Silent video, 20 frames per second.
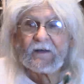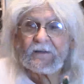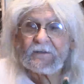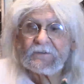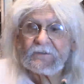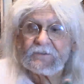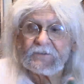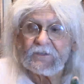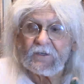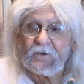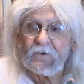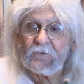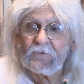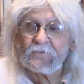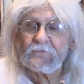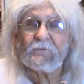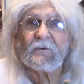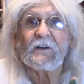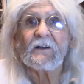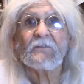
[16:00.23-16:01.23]

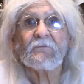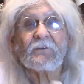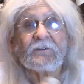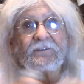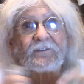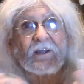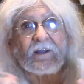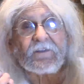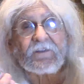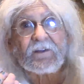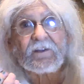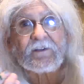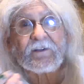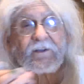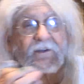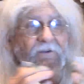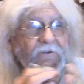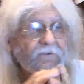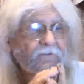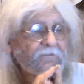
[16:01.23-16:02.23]
so it was nothing
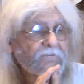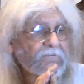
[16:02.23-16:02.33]
new.